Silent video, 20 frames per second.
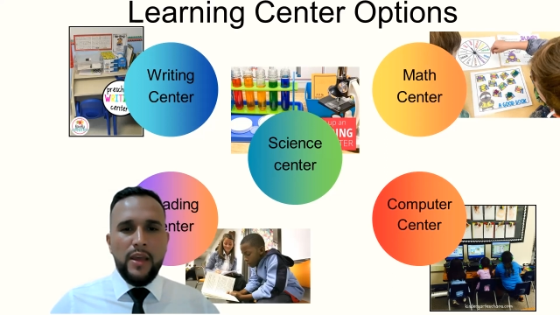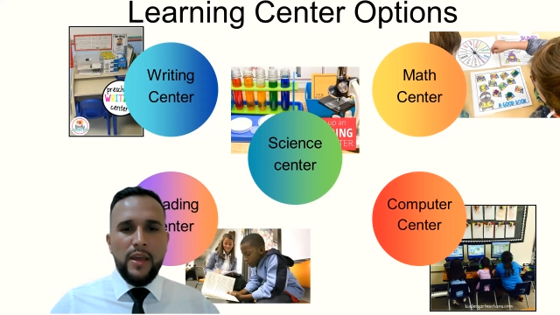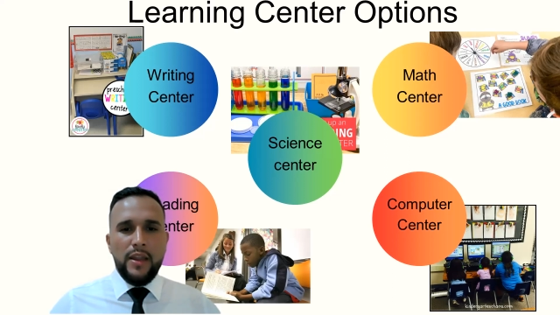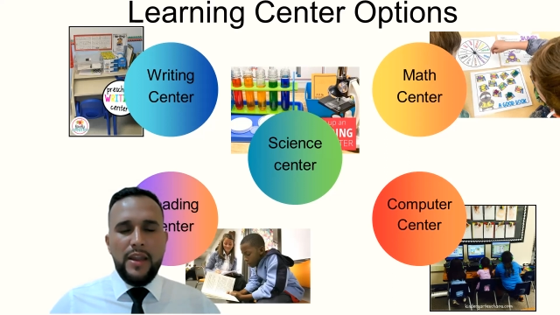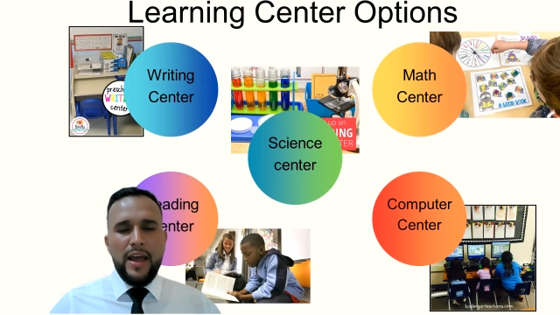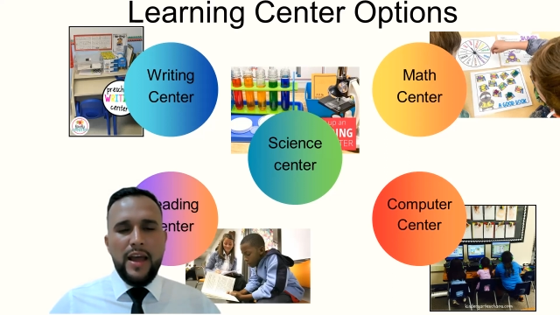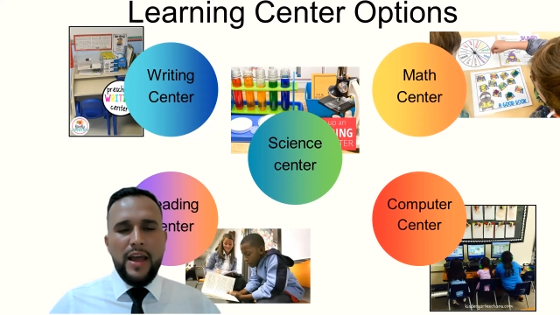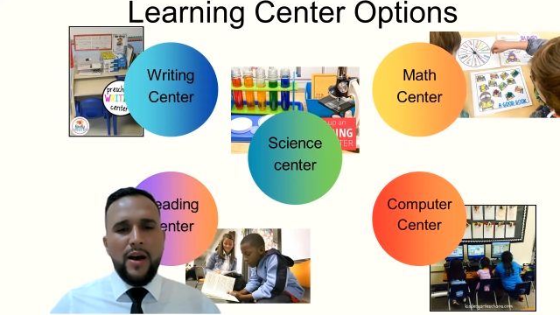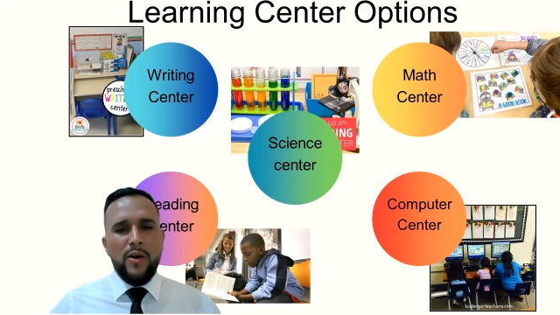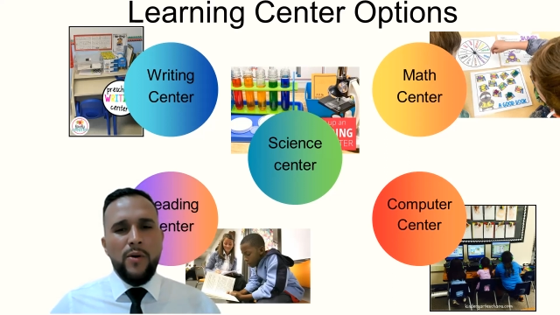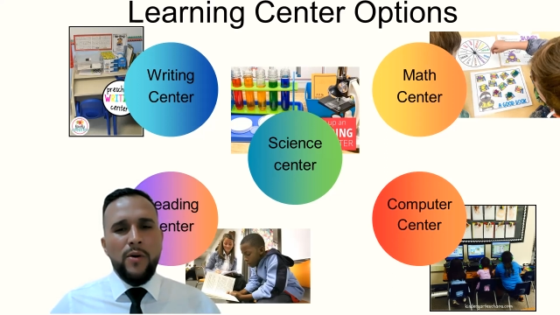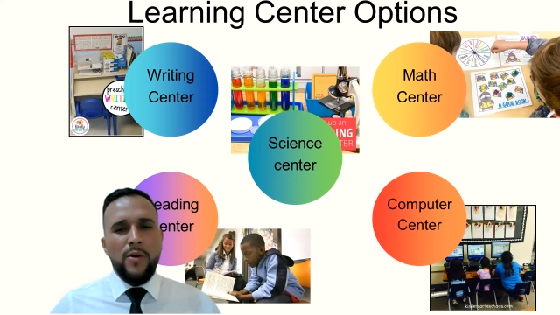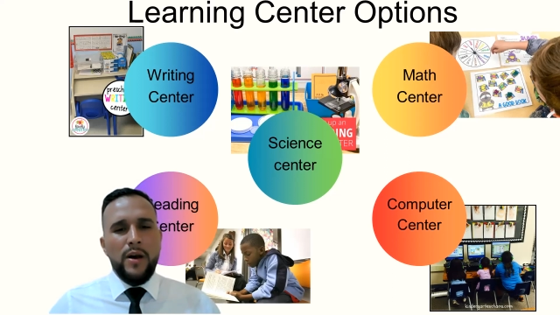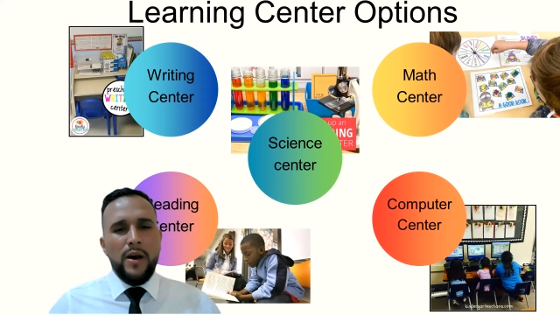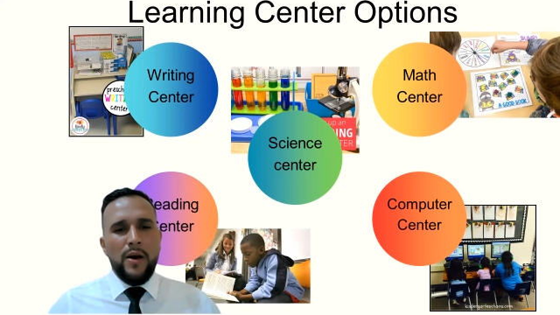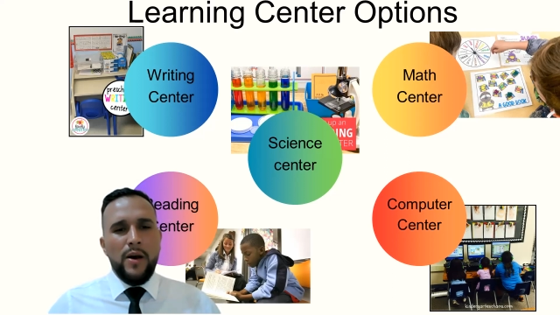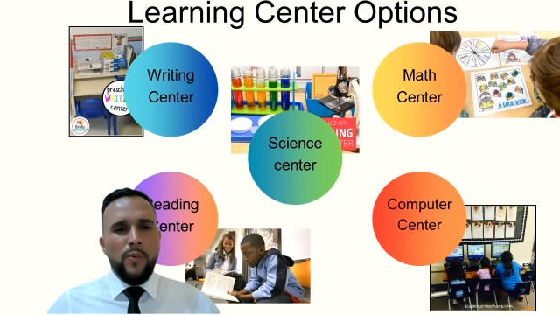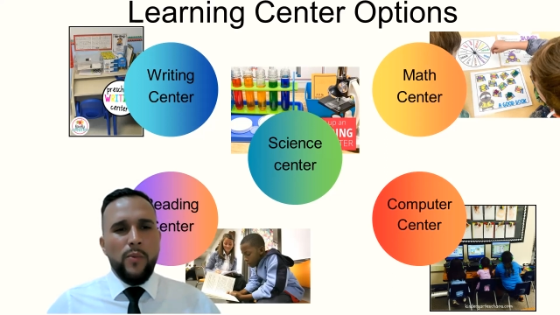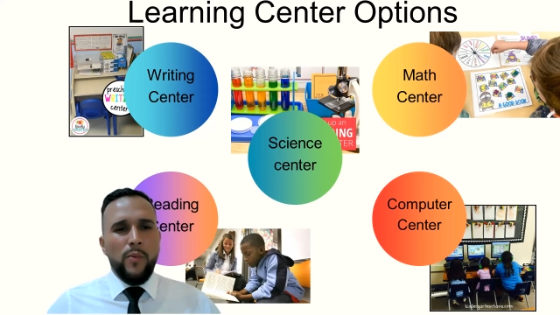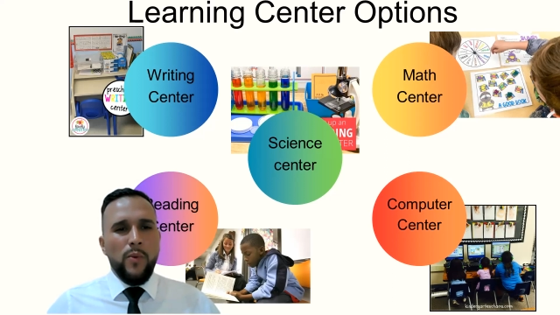Now,
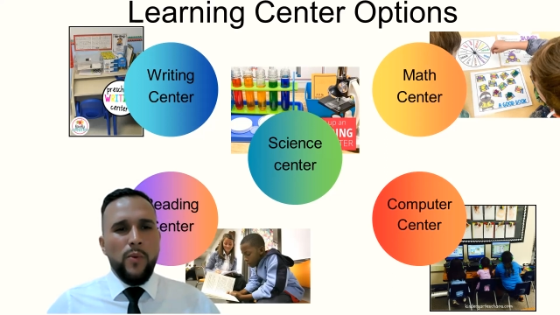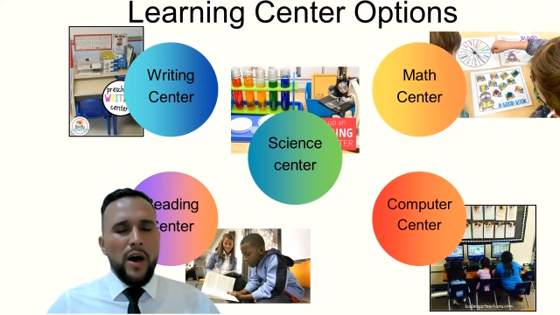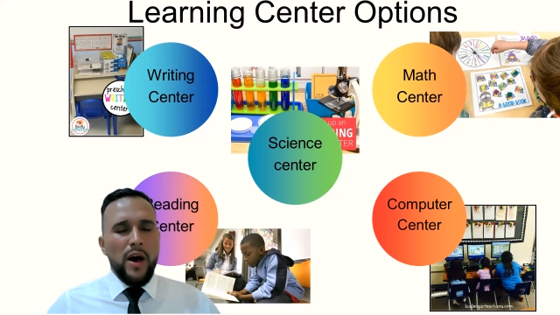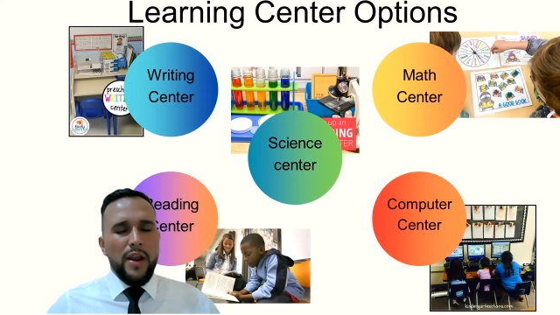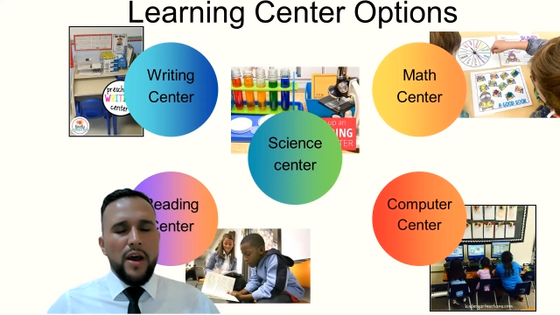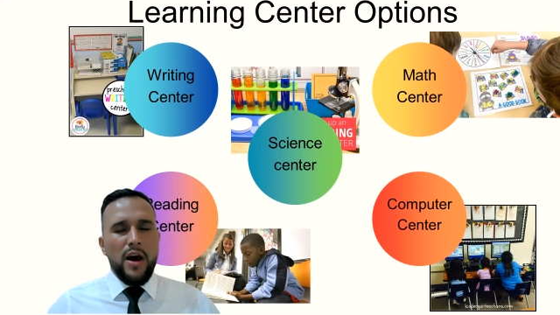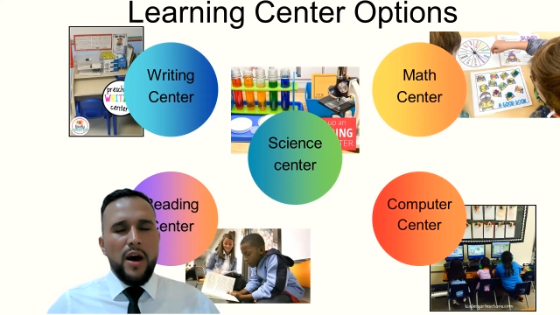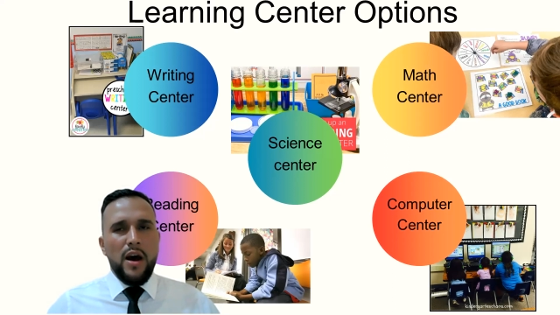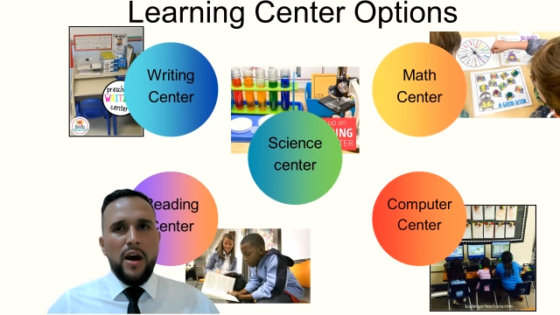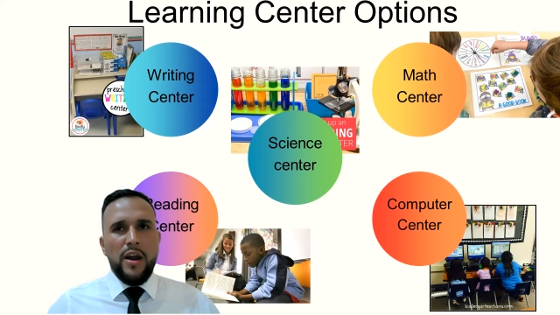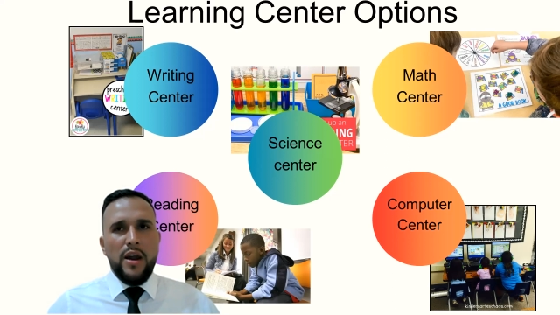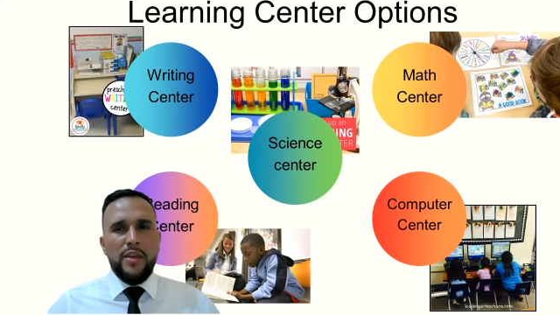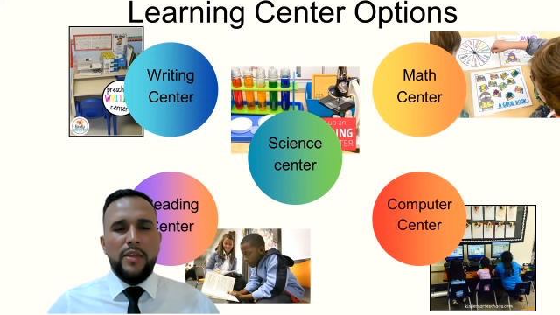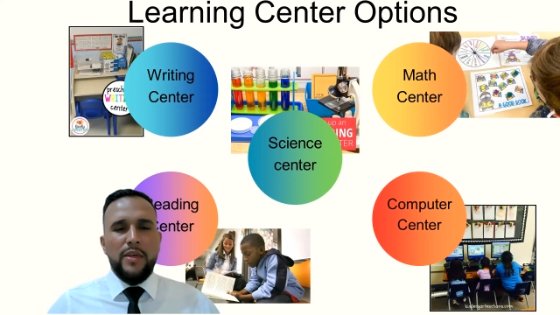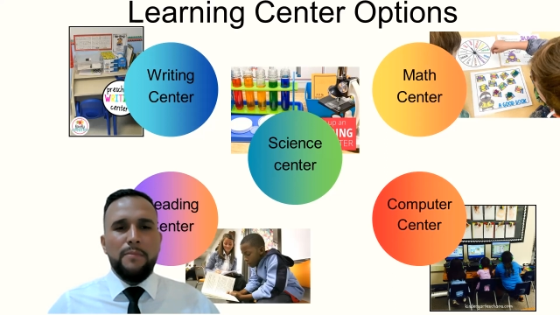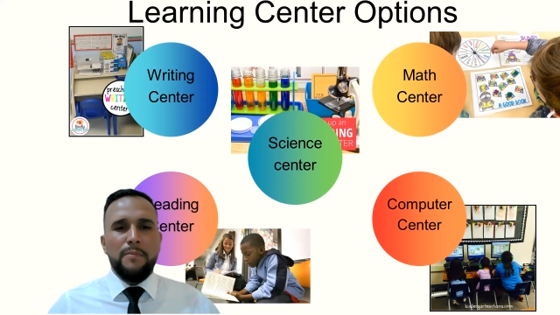what are the